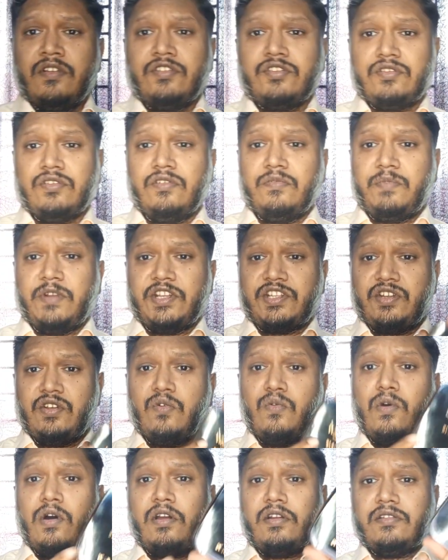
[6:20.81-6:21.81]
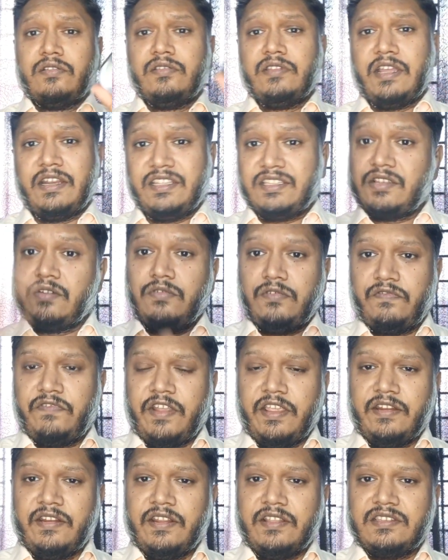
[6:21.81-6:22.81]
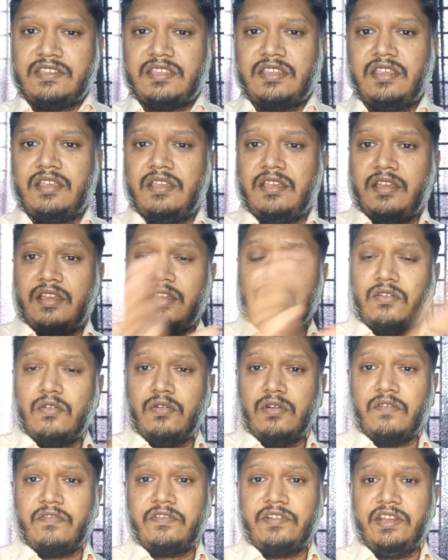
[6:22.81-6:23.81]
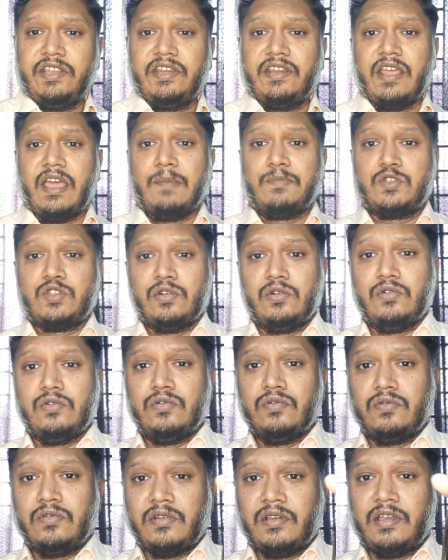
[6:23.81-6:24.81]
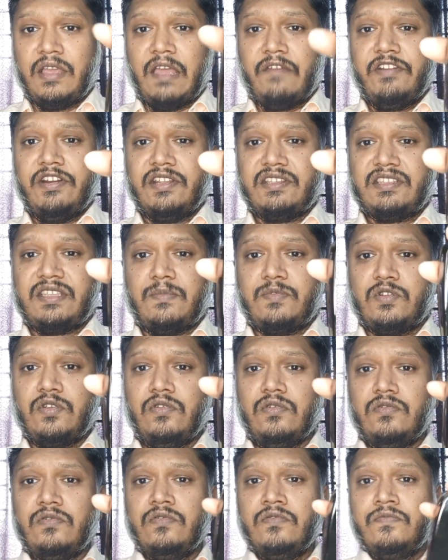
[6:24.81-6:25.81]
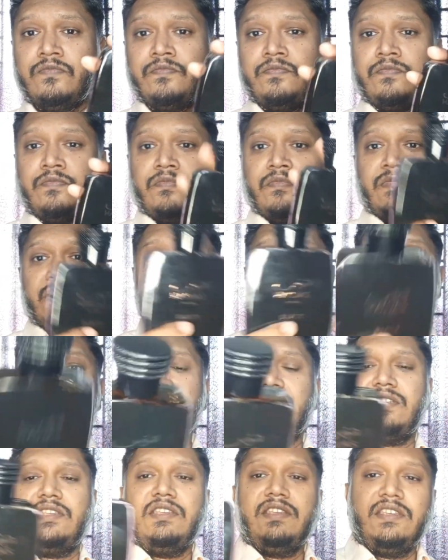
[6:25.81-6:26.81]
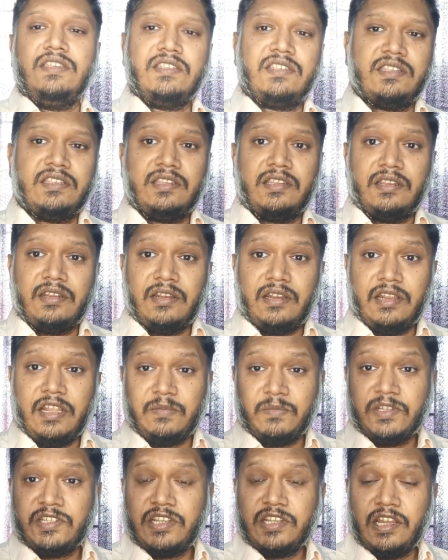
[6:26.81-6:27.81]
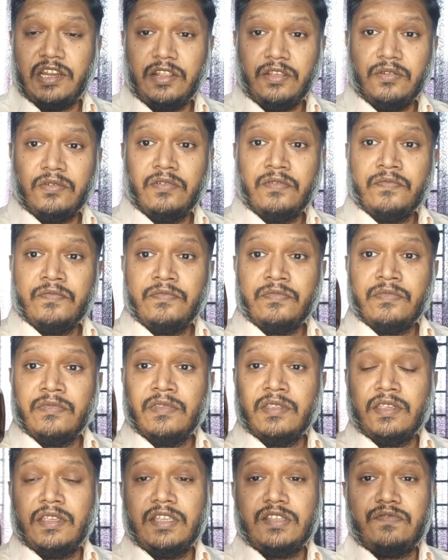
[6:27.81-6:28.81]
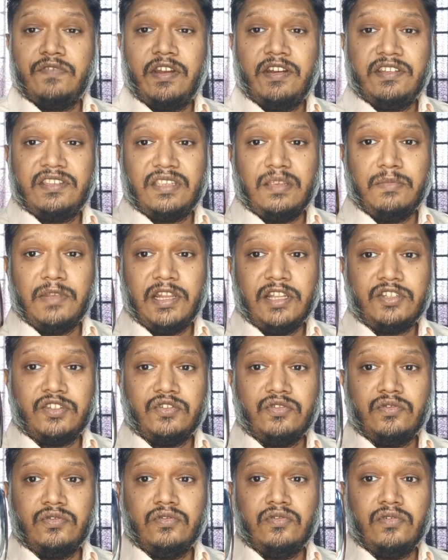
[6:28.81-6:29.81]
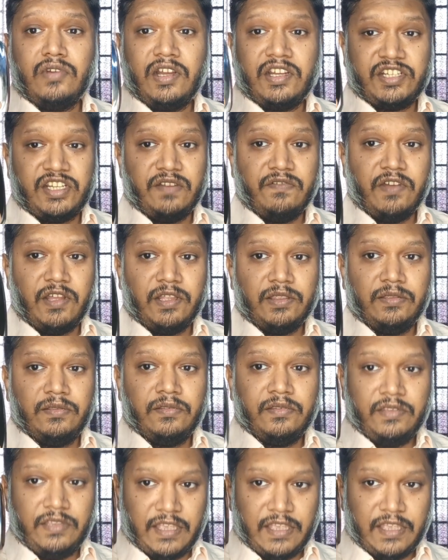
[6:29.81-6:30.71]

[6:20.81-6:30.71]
So Prescio 1, that is a good fragrance, a clone of Creed Absolu, Aventus Absolu. This is, let me tell you, is very similar to Hacivat.